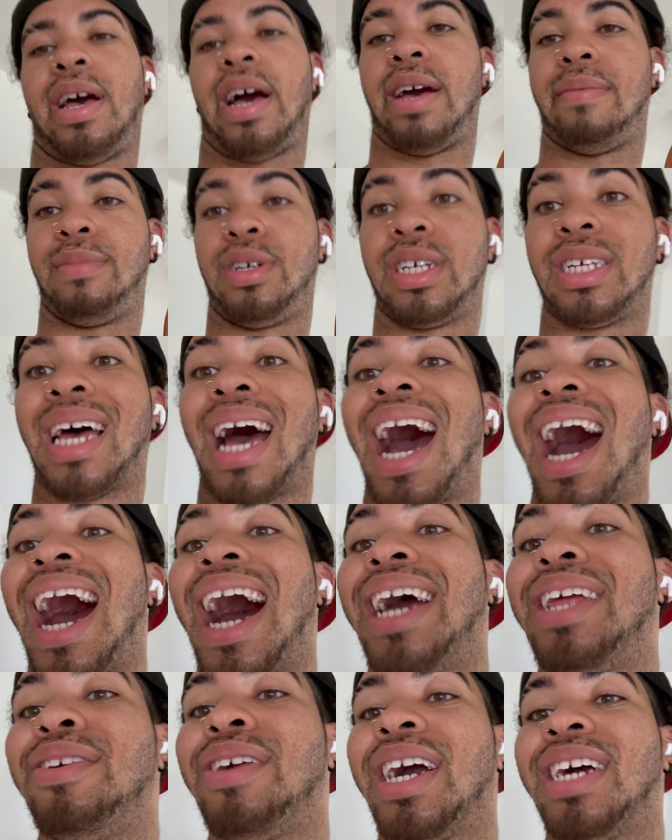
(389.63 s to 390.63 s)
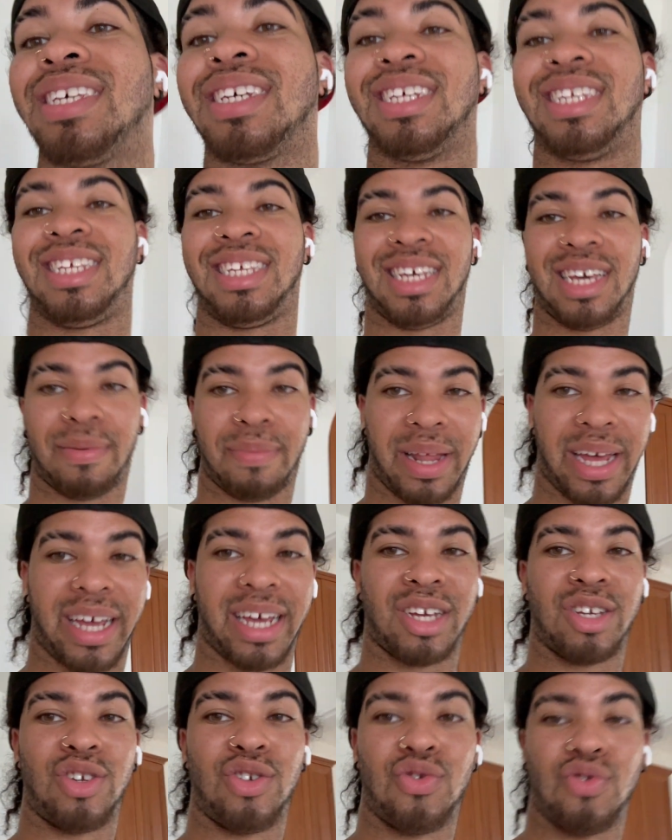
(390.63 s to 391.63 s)
I'm just hot. You guys can see I'm like
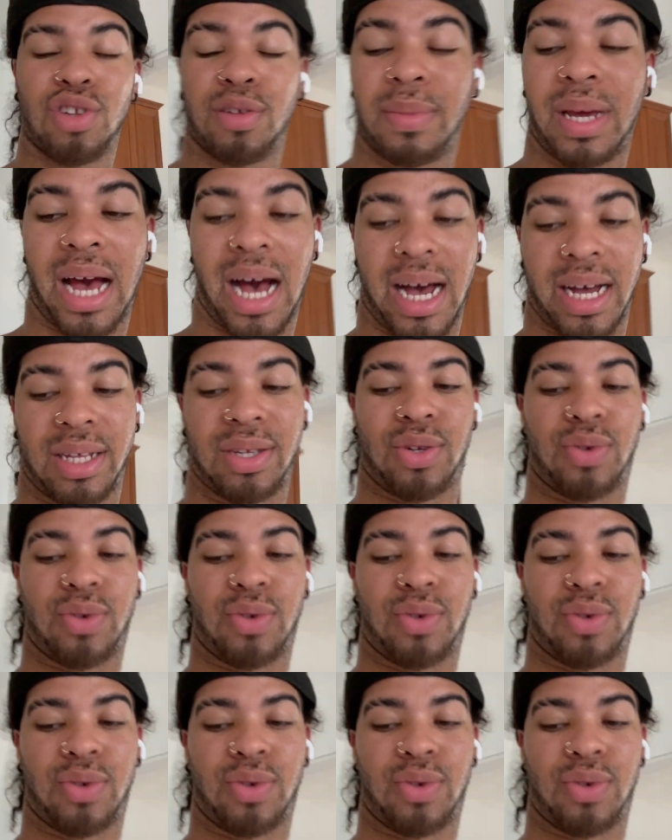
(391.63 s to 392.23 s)
extremely hot and